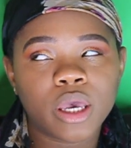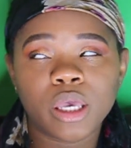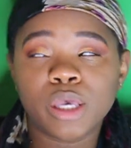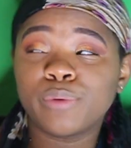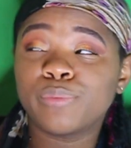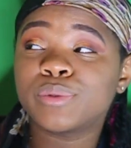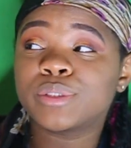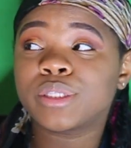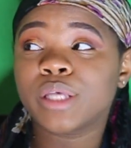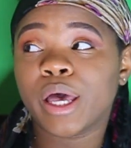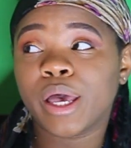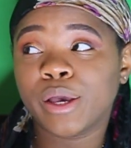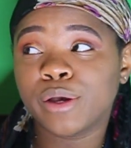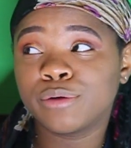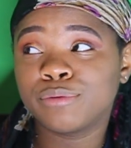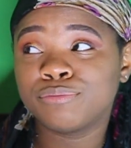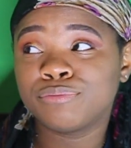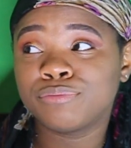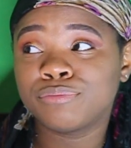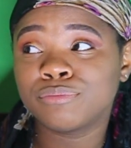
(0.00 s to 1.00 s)
And he was like,
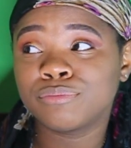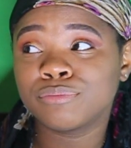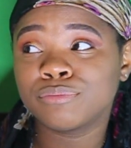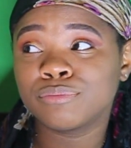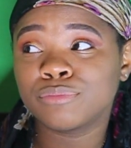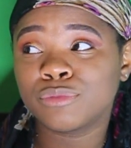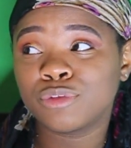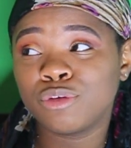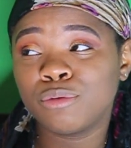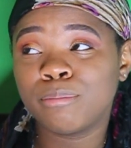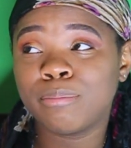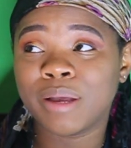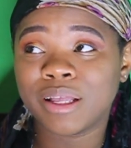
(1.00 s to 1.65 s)
you